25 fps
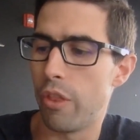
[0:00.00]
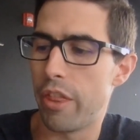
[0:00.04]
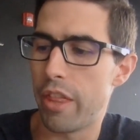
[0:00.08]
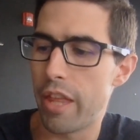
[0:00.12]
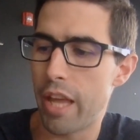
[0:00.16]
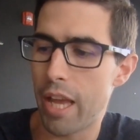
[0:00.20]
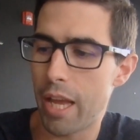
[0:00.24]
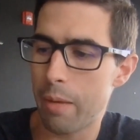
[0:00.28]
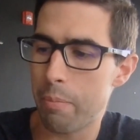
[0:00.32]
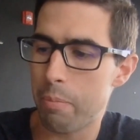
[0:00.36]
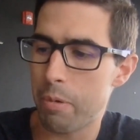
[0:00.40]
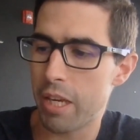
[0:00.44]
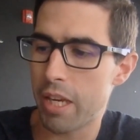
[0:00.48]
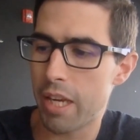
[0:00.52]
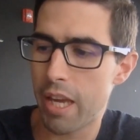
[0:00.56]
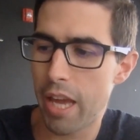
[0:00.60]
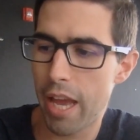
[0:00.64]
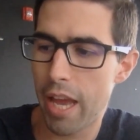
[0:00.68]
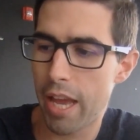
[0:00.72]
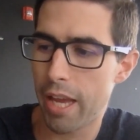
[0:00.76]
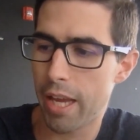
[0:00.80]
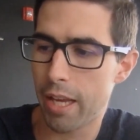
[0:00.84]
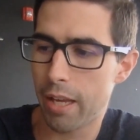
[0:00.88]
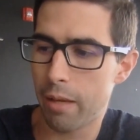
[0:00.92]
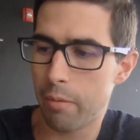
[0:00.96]
they
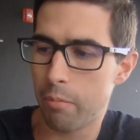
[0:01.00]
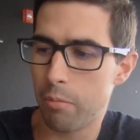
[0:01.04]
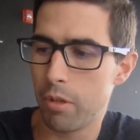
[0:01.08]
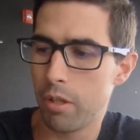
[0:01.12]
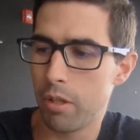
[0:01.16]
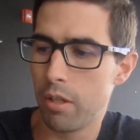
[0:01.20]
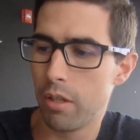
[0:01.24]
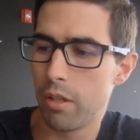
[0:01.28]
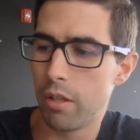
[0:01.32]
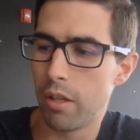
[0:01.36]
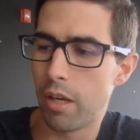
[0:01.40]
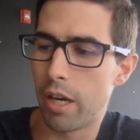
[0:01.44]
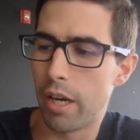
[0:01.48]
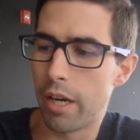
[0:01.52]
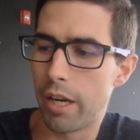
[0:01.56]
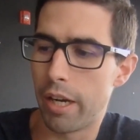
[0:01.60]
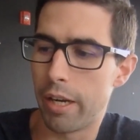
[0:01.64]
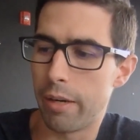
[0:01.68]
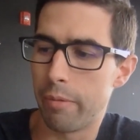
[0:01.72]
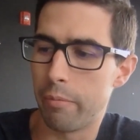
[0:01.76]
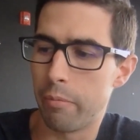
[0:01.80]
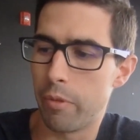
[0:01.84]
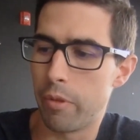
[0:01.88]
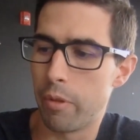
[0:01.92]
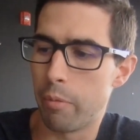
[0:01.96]
became
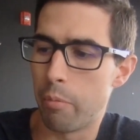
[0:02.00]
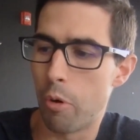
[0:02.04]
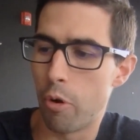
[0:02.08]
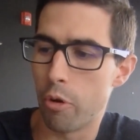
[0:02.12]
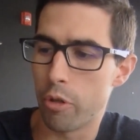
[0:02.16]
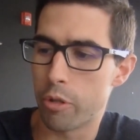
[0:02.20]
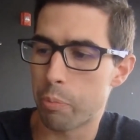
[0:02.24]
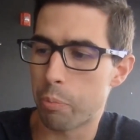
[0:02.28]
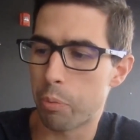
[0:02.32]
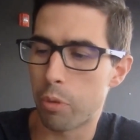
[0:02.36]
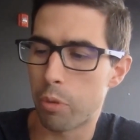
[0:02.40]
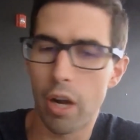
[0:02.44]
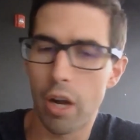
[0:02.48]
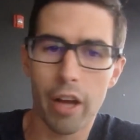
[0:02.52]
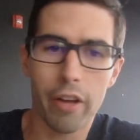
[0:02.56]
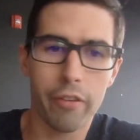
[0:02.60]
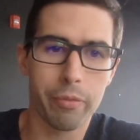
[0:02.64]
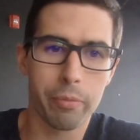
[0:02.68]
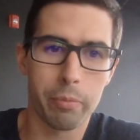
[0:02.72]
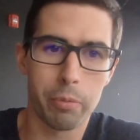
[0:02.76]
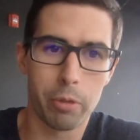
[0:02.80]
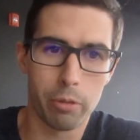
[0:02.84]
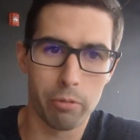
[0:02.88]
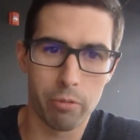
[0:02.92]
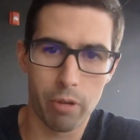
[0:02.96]
the most
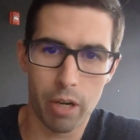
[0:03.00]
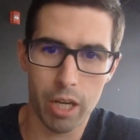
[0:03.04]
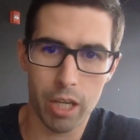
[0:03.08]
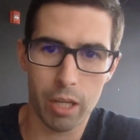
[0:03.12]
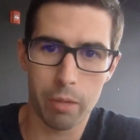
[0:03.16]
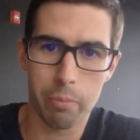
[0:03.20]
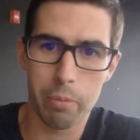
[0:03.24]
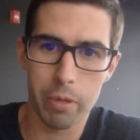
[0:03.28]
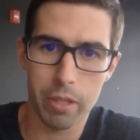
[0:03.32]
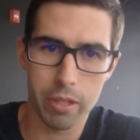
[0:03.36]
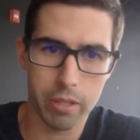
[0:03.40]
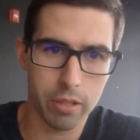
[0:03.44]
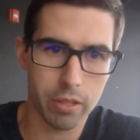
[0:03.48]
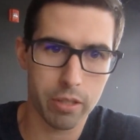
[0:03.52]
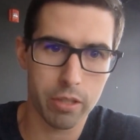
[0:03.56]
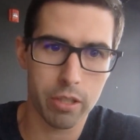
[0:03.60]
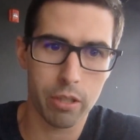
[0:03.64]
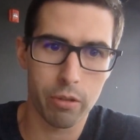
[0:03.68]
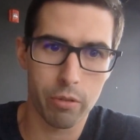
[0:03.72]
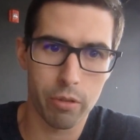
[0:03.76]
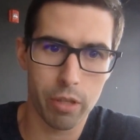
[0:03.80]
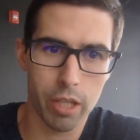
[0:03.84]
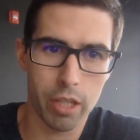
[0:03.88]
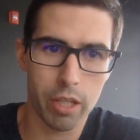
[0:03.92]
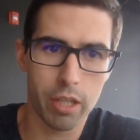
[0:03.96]
profitable running business
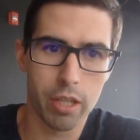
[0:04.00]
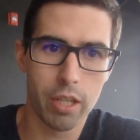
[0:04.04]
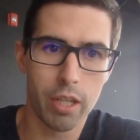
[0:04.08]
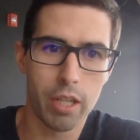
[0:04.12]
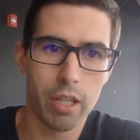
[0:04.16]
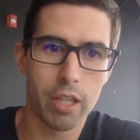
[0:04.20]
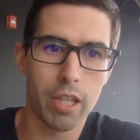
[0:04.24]
unit.